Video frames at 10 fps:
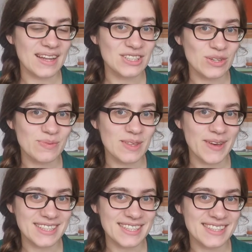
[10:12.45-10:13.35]
showed me the
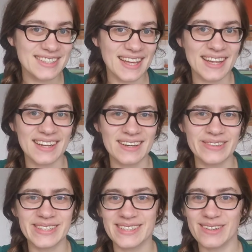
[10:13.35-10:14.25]
pictures, and I
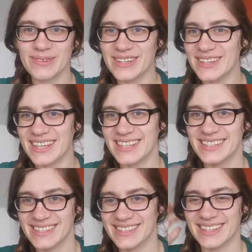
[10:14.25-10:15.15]
was just like, oh my goodness,
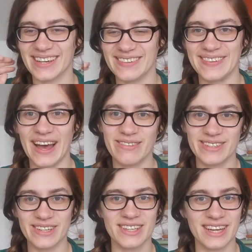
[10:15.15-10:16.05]
I have
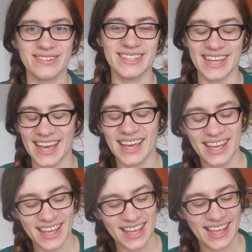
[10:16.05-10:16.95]
to go there one day.
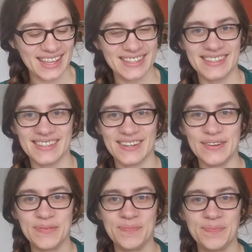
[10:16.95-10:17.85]

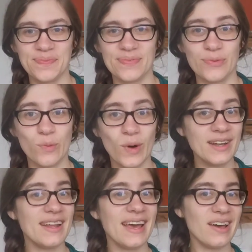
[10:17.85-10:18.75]
So
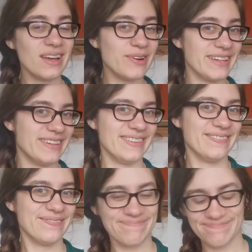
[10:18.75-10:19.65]
one day I will,
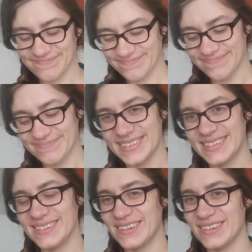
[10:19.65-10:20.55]

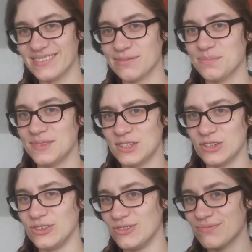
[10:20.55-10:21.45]
but not
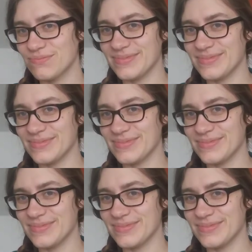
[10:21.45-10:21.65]
soon.